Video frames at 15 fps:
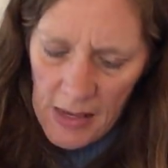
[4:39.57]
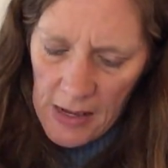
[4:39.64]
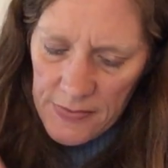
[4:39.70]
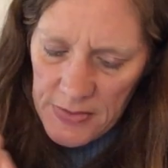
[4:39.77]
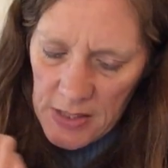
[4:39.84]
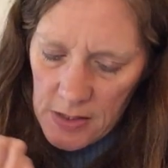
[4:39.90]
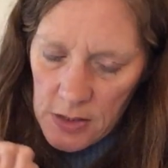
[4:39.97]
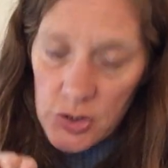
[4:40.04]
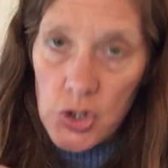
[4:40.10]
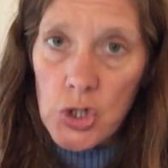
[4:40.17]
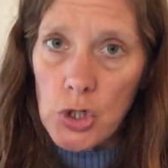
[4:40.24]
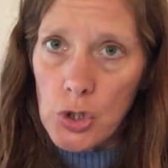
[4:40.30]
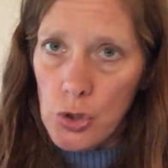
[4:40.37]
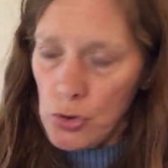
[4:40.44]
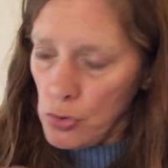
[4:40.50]
and then a
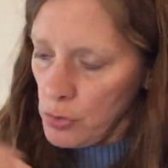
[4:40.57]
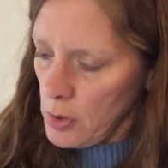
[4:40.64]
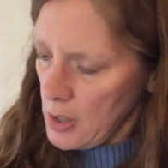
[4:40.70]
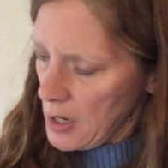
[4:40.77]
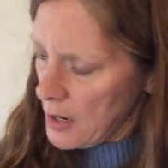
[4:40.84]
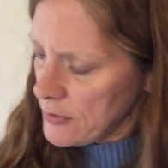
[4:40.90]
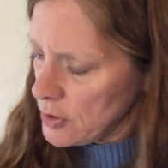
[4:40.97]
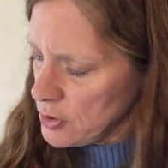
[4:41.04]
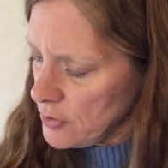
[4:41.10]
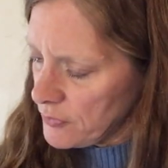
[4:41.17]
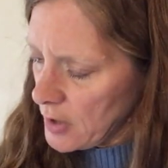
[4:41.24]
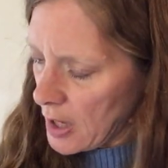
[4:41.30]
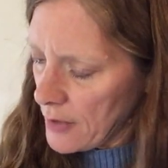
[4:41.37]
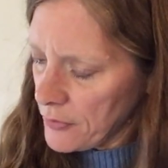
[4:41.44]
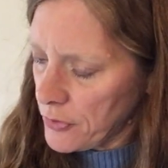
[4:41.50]
2, then you've
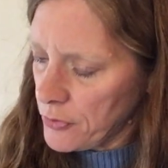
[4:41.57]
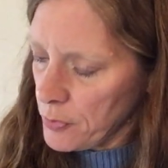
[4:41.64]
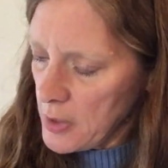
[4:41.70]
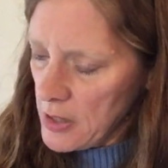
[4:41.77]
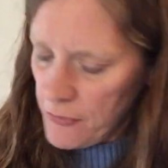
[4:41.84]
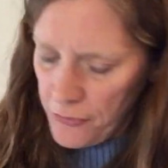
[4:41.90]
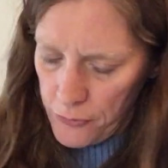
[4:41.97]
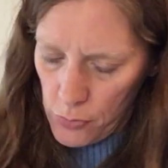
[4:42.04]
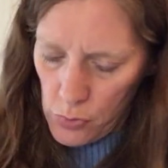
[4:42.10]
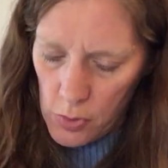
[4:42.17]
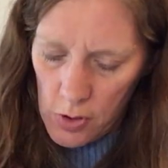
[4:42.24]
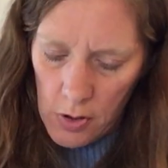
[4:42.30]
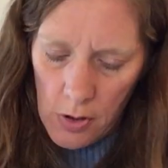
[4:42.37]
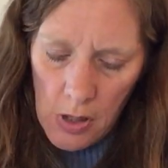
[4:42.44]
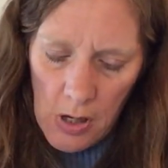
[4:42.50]
got three,
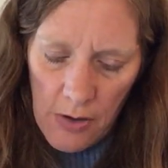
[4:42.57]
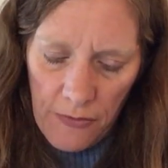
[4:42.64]
four,